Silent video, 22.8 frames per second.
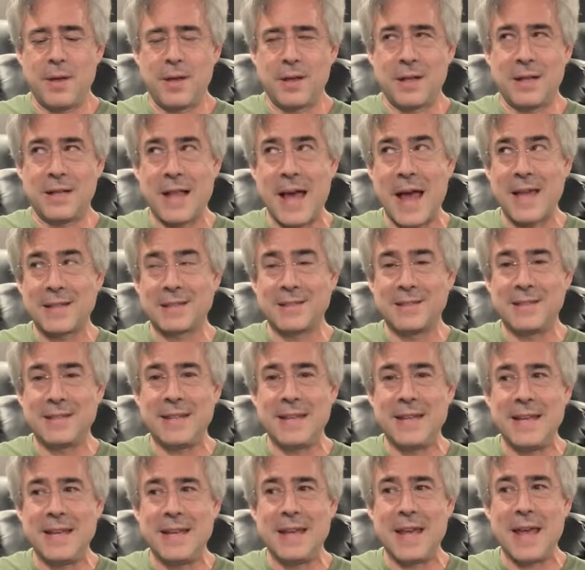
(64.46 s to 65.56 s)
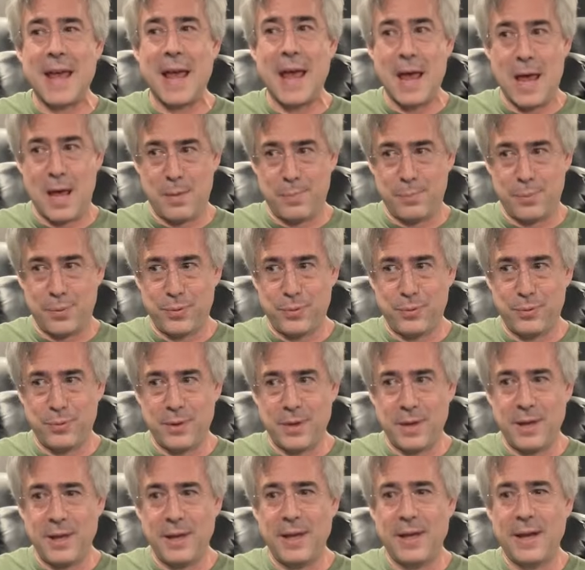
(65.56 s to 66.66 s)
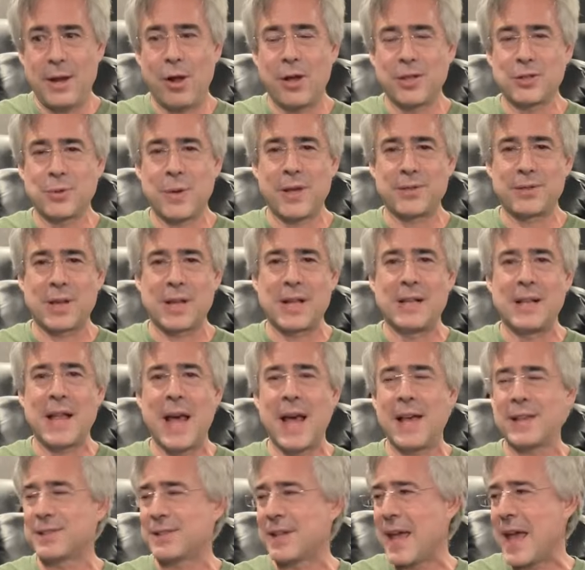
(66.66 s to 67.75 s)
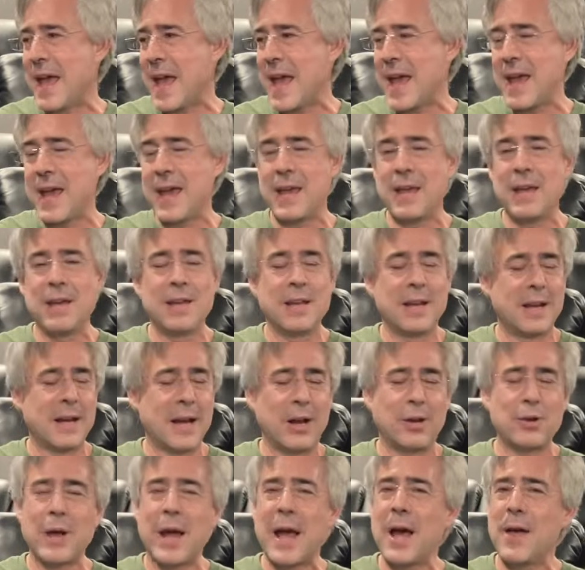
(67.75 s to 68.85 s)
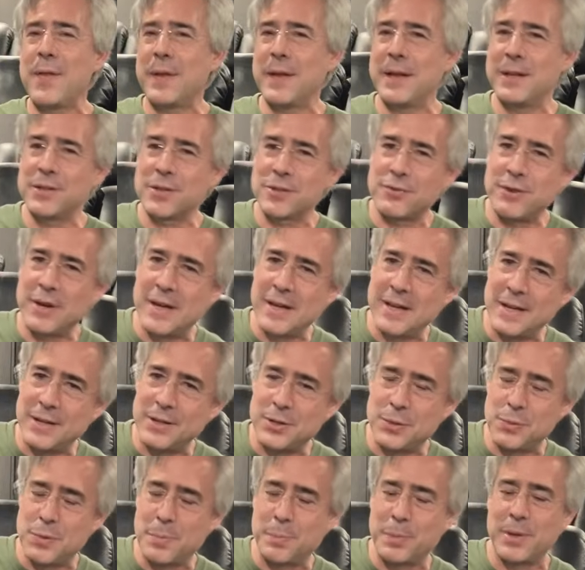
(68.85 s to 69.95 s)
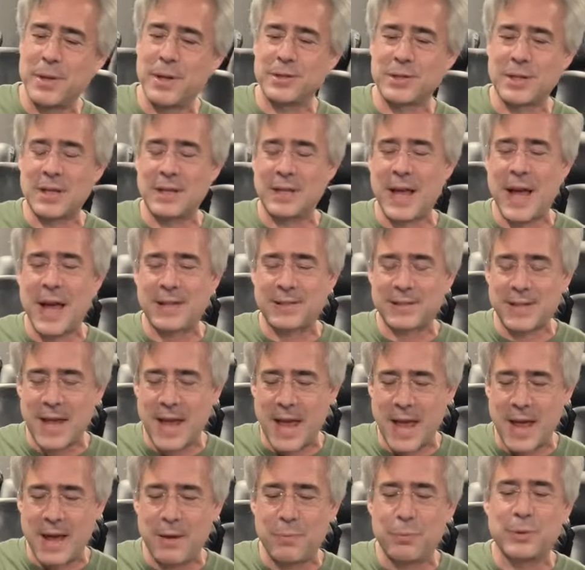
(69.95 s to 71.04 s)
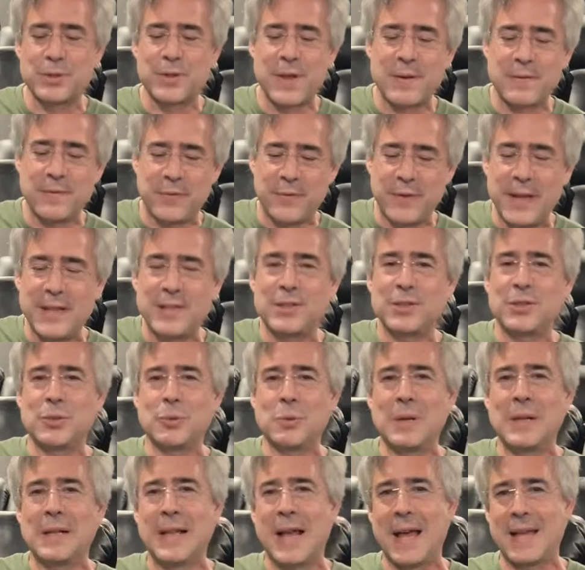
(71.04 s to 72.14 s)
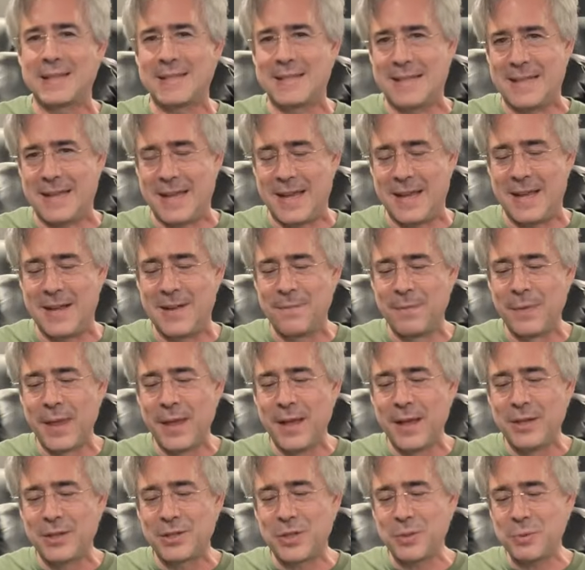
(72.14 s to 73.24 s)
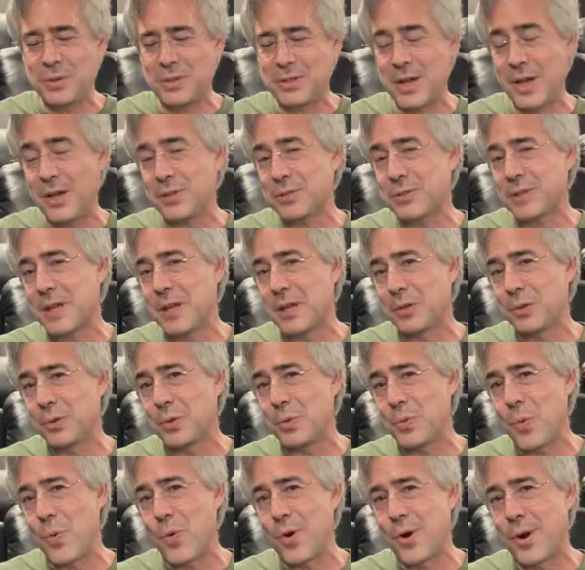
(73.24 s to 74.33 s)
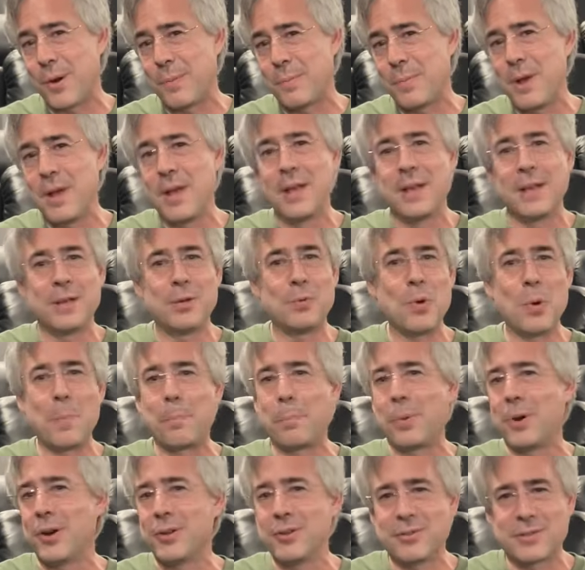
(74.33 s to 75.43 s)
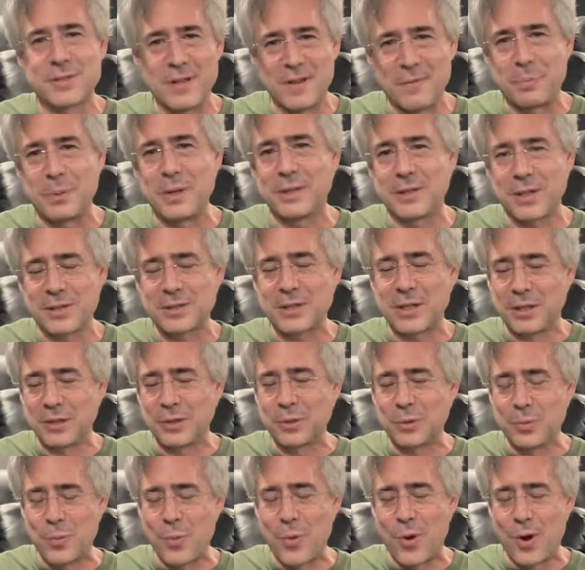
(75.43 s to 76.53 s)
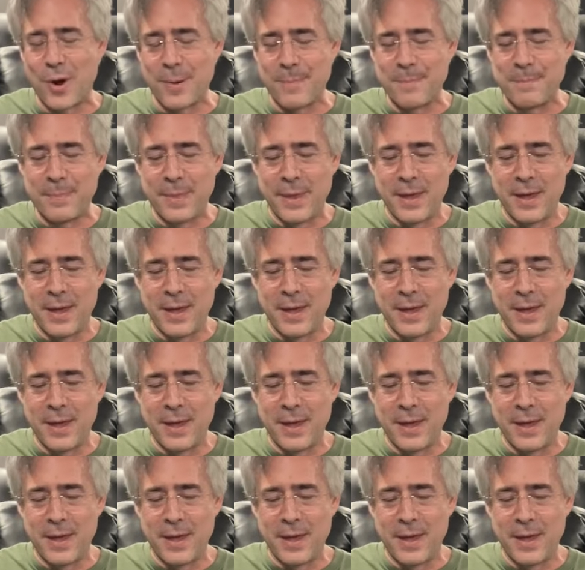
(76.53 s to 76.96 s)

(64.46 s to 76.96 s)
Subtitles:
Class D amp. It also has a Class A, and I don't know how they integrated into it, but it's Class A, which then feeds into a Class D. So it does get a little warm. You won't burn yourself, but it does get a little warm.